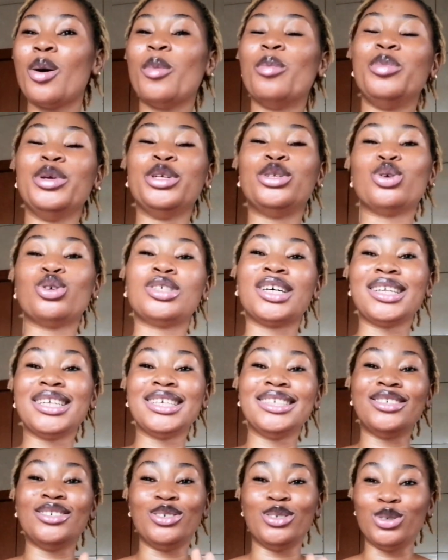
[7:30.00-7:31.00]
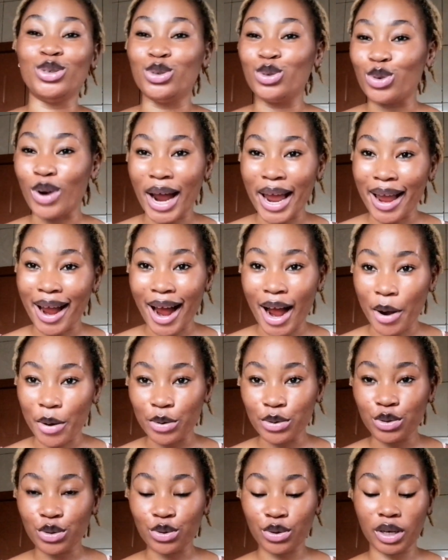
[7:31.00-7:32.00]
be totally dry
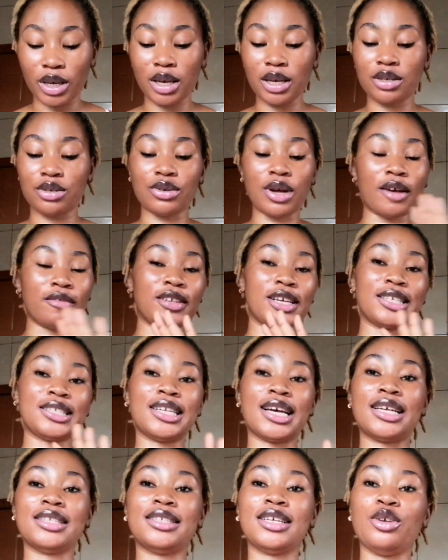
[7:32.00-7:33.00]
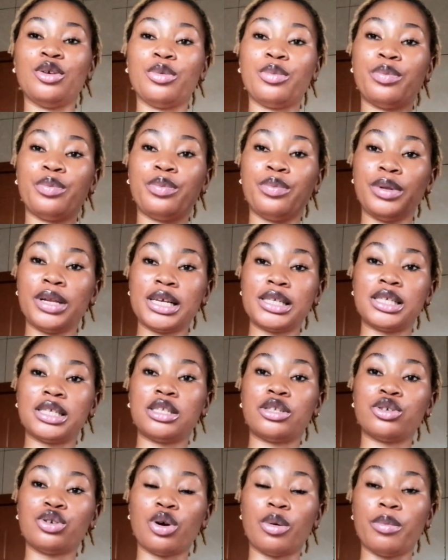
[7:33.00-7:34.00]
out. Okay, so after that, then you place it
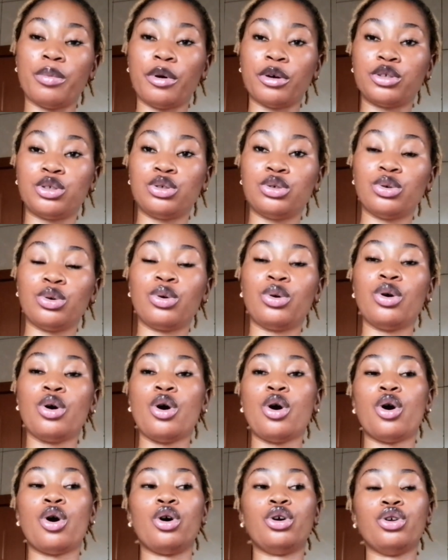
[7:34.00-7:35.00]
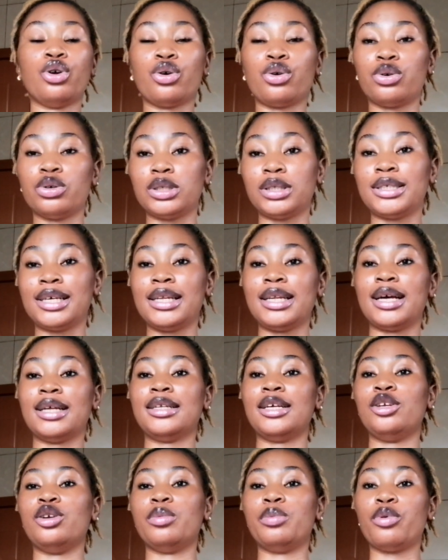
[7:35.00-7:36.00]
to your bottle or your container, and
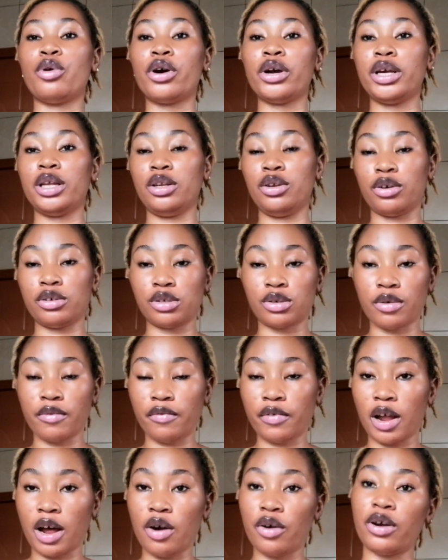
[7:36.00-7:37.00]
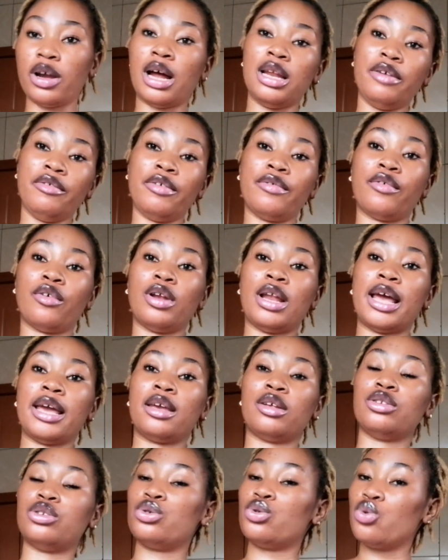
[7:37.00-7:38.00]
then you pour in your sunflower oil and leave it for
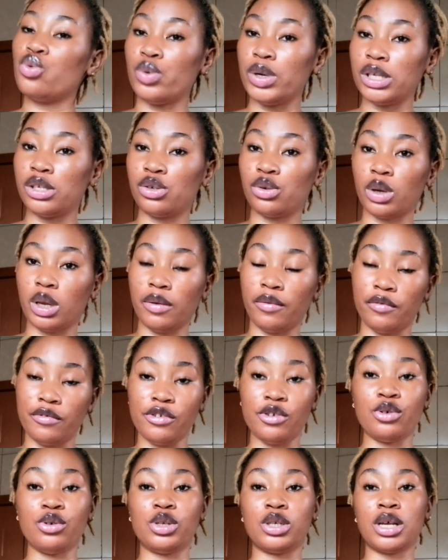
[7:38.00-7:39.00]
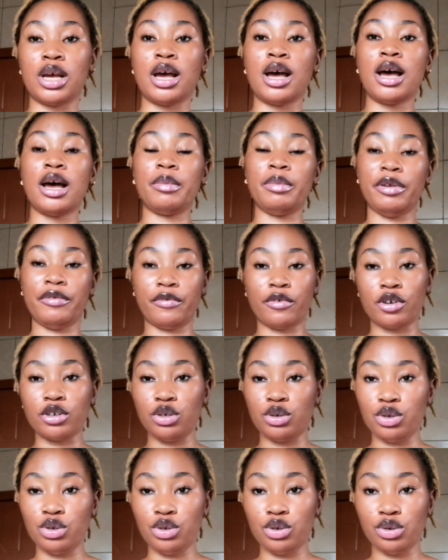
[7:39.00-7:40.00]
like 2 weeks to infuse before
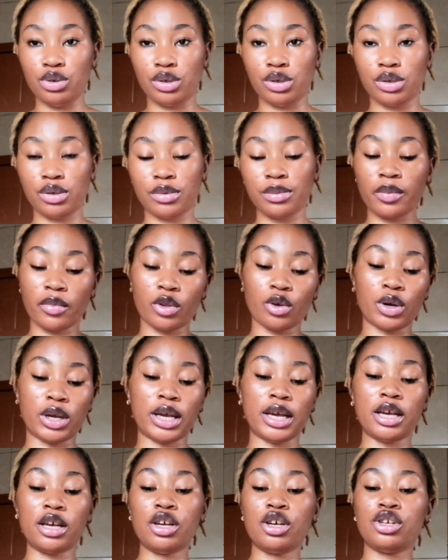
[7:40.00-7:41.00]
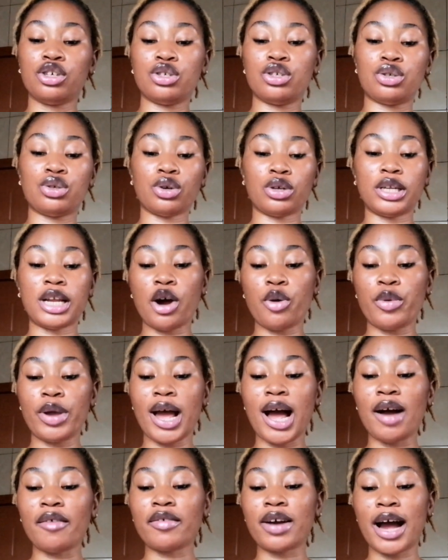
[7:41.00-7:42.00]
you use. Okay, so now we
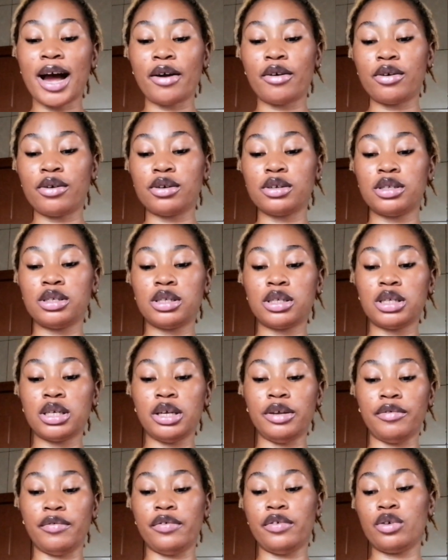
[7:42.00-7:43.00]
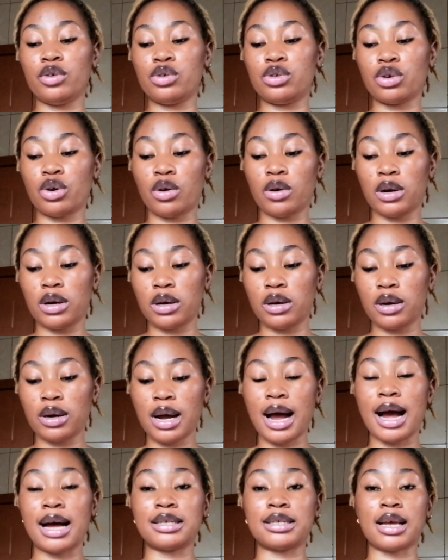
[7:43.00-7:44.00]
have carrot infused oil
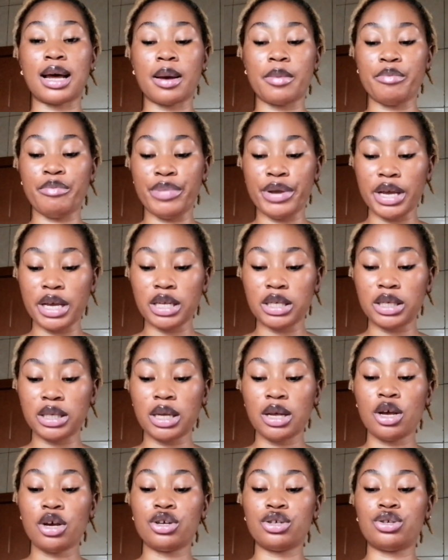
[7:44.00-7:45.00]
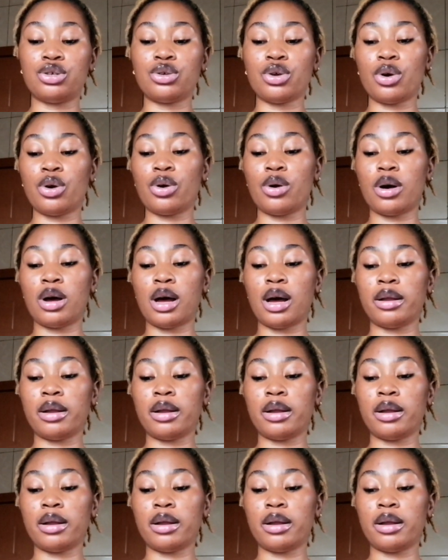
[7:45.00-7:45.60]
as our base. So